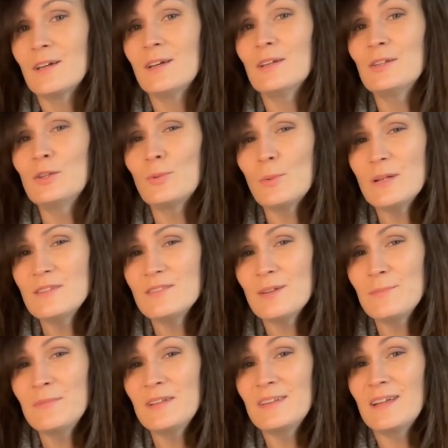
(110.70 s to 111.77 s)
You'll want
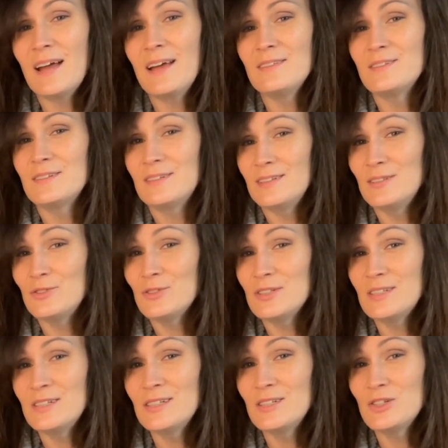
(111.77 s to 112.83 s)
something that has an
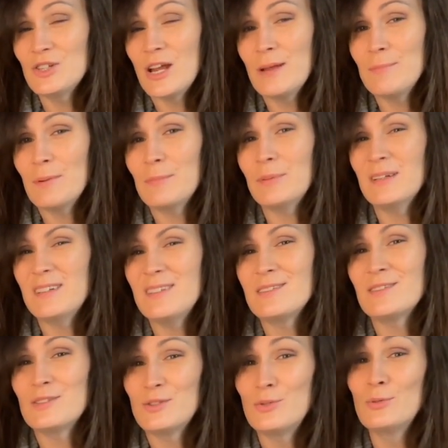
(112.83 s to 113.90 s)
interesting shape but
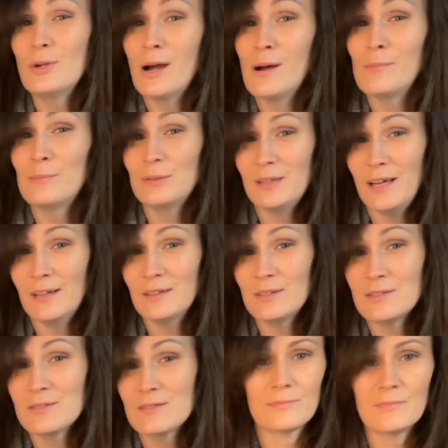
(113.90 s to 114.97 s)
isn't too complex.